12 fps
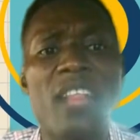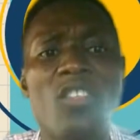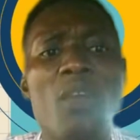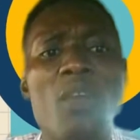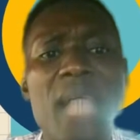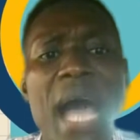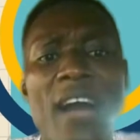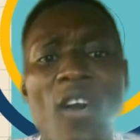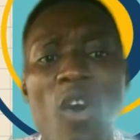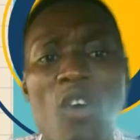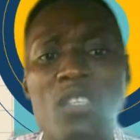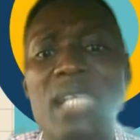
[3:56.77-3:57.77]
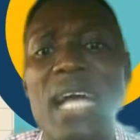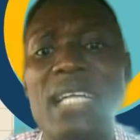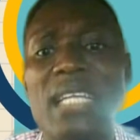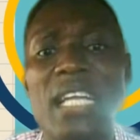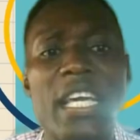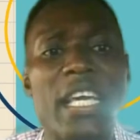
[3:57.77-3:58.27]
atoms are
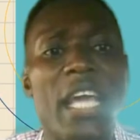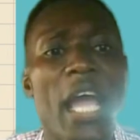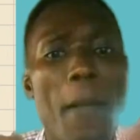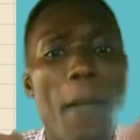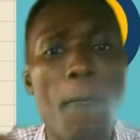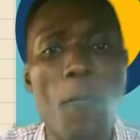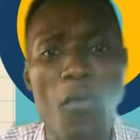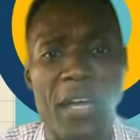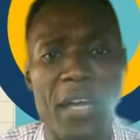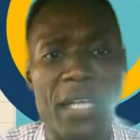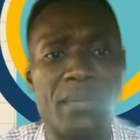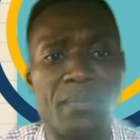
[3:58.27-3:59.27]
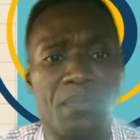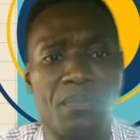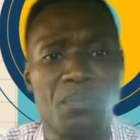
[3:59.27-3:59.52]
constantly moving.